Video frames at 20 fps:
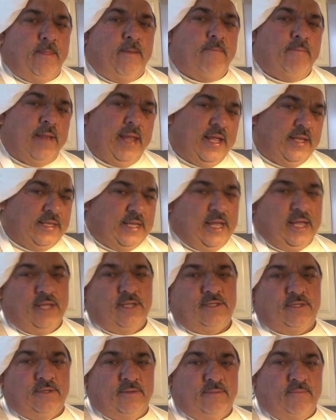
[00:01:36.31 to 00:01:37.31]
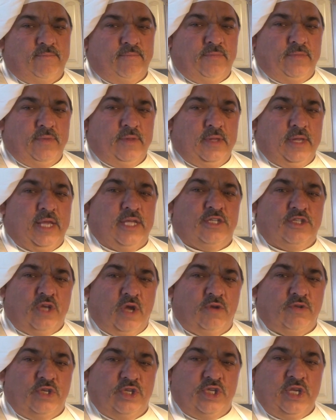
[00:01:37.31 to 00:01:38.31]
plantains, and
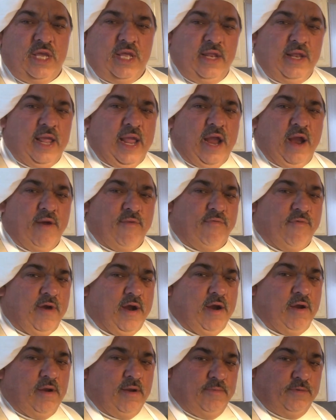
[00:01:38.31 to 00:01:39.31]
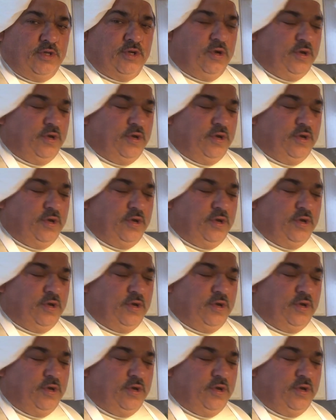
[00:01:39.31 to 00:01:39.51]
sausage in the air fryer. Let me show